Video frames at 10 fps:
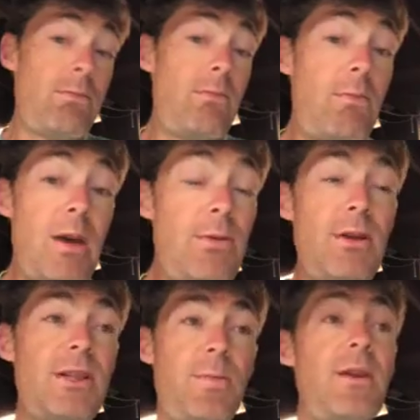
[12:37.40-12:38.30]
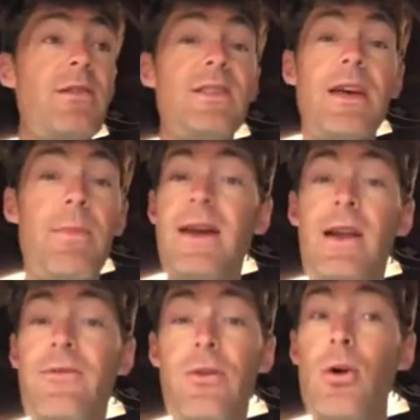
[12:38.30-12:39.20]
maybe you experience that. Man,
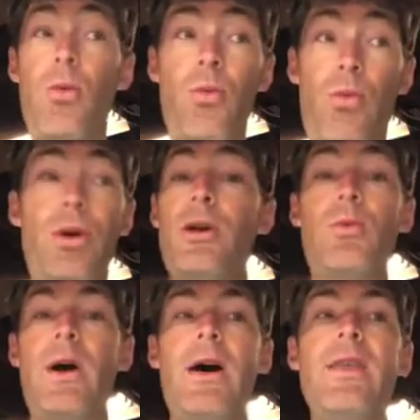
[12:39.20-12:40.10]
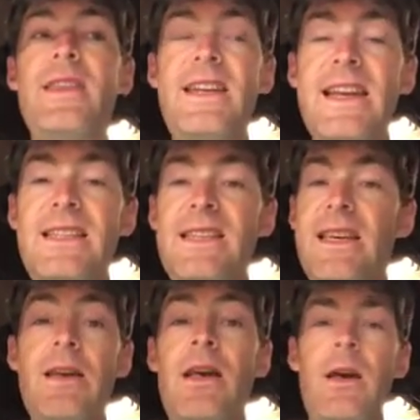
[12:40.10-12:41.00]
I float really well in the Dead
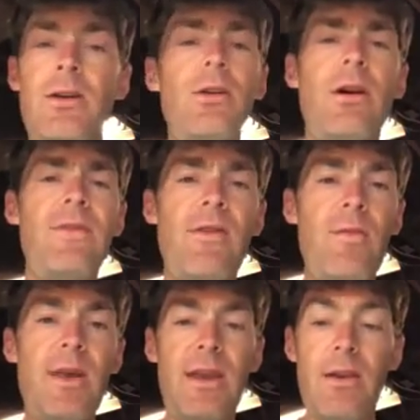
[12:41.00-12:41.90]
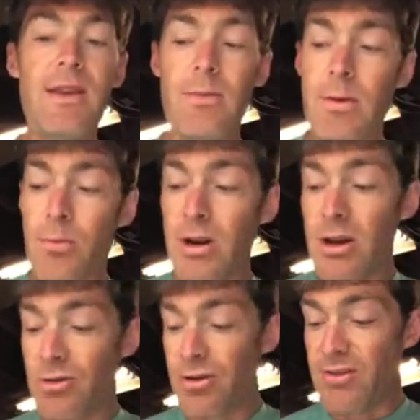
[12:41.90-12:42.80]
Sea. Don't know, I've never been there. I think it'd be pretty
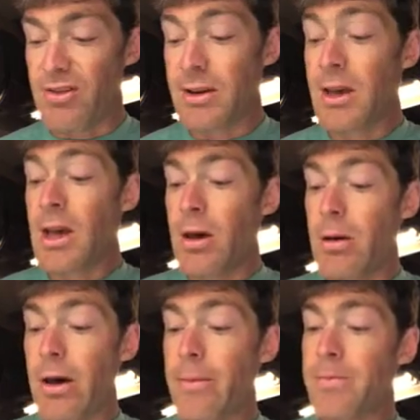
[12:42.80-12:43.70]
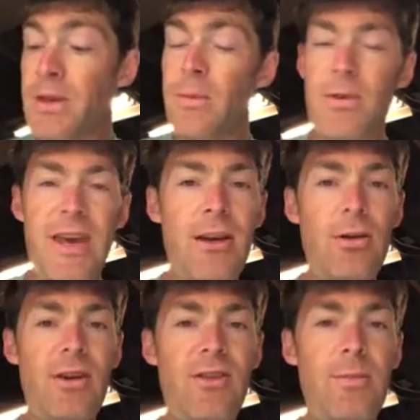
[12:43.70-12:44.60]
interesting. But take a
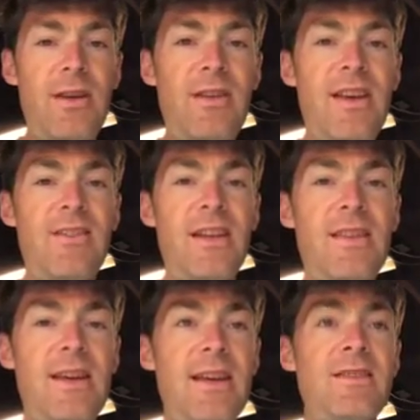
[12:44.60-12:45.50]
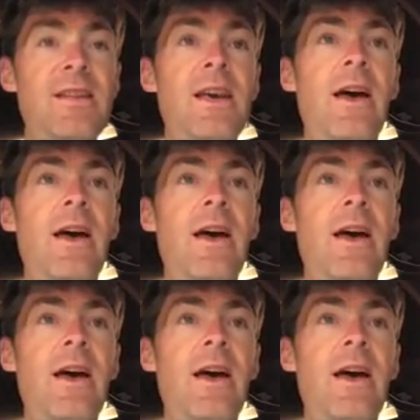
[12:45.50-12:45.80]
look at some of these density things.